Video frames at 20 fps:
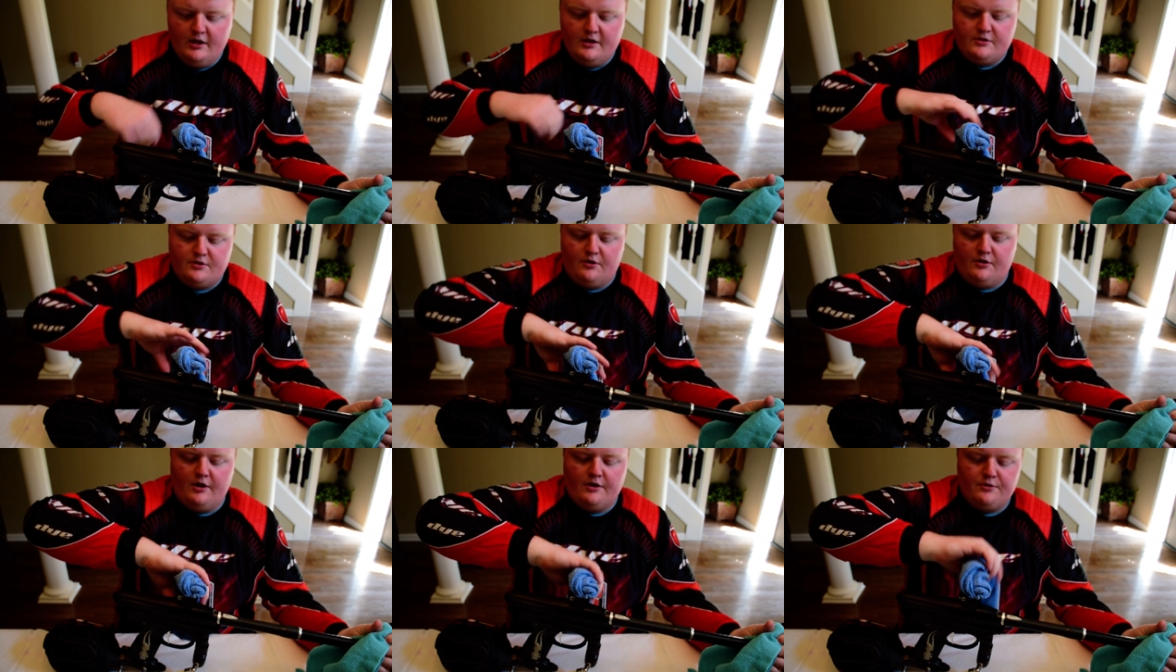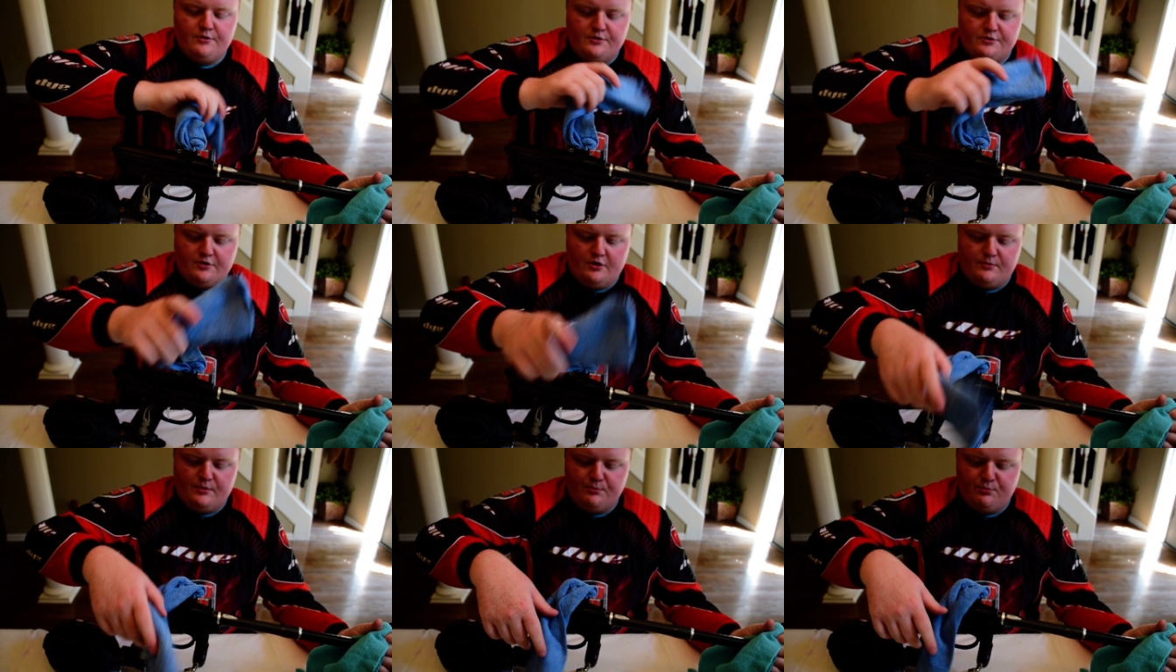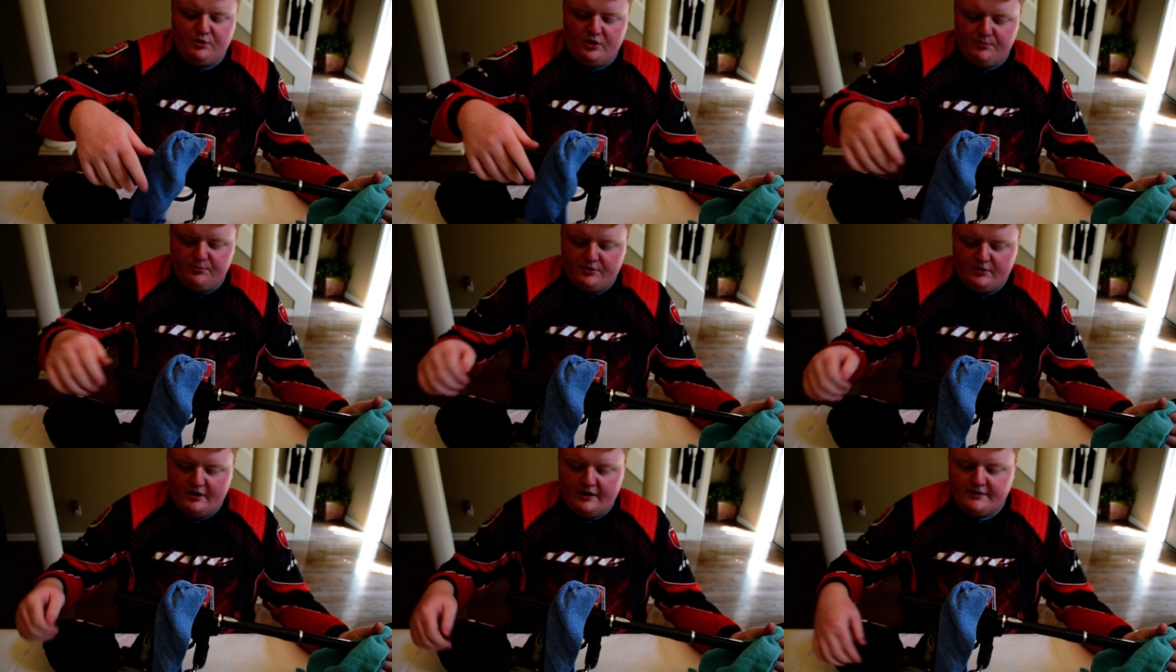during tournament play,
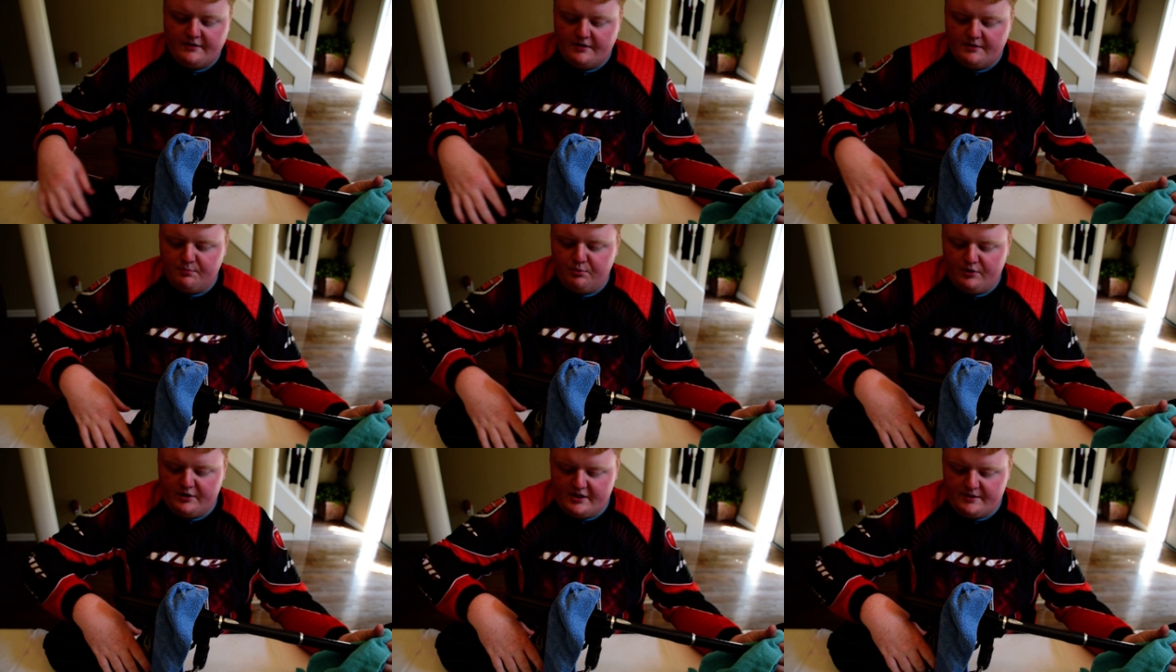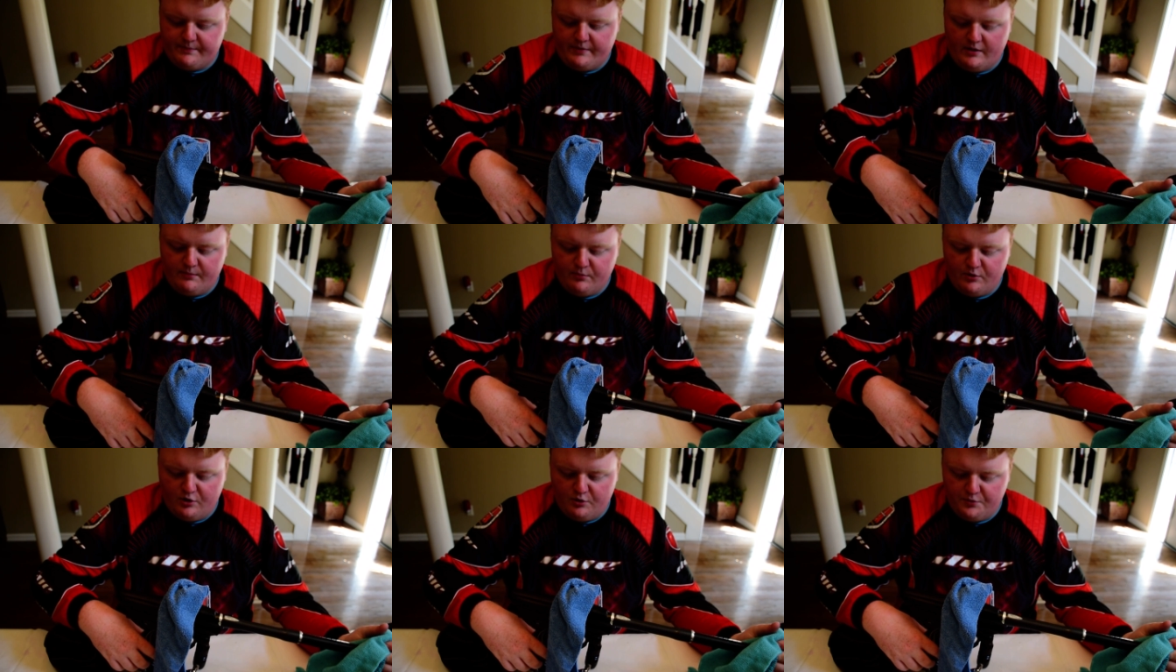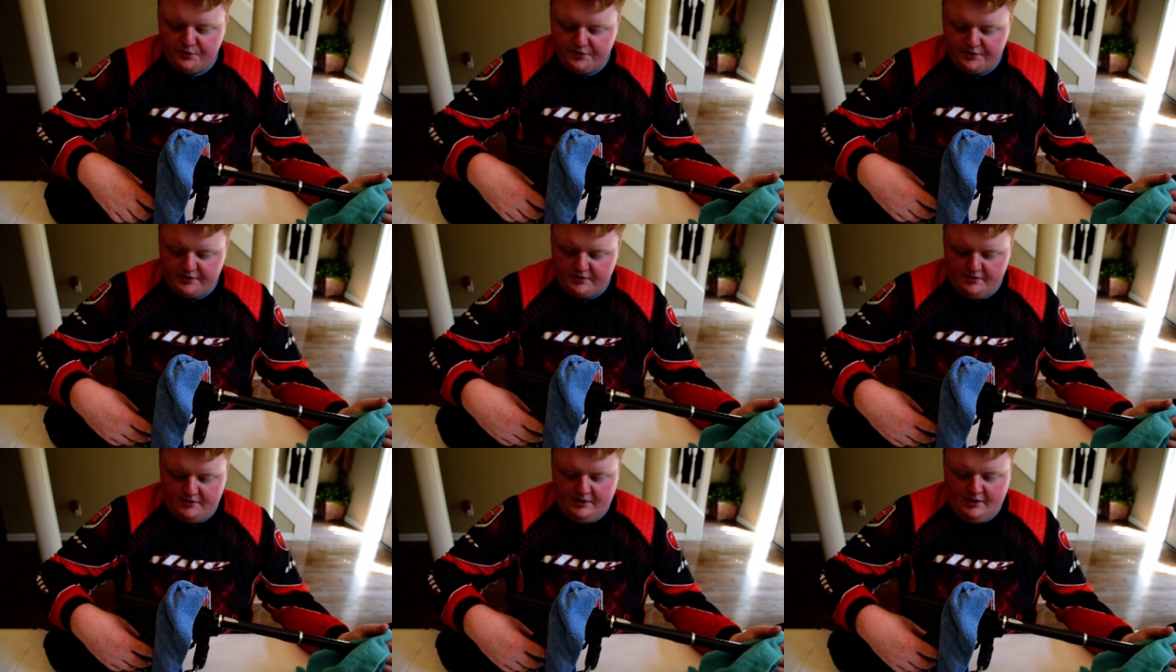but I did play speedball with
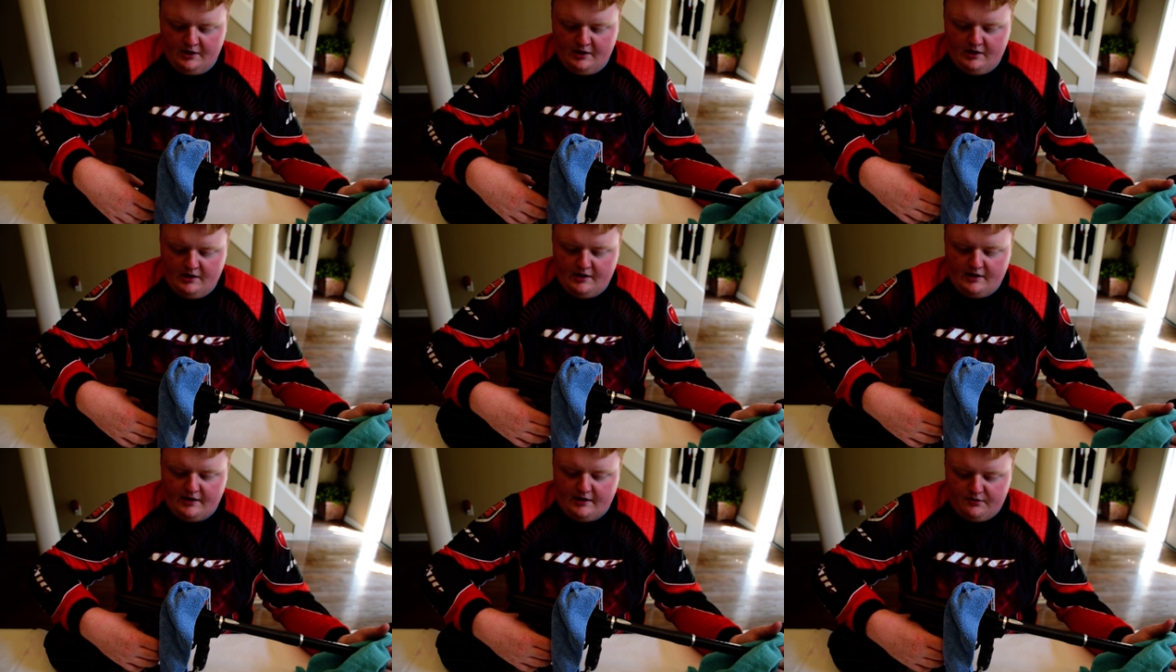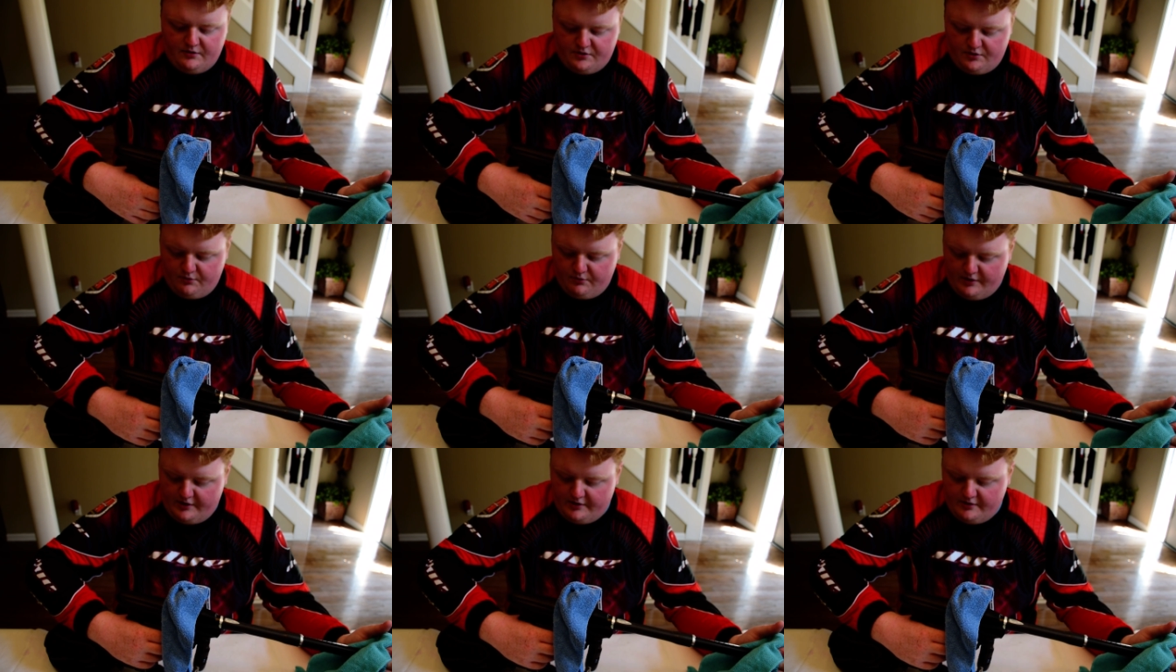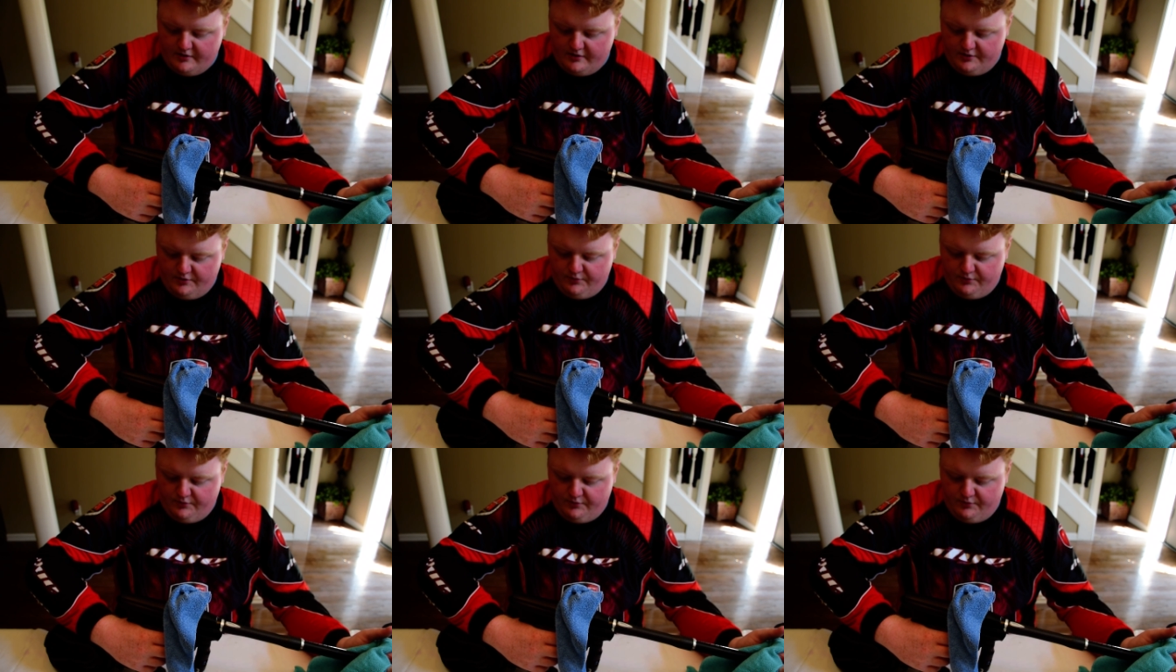it, and it was a great gun.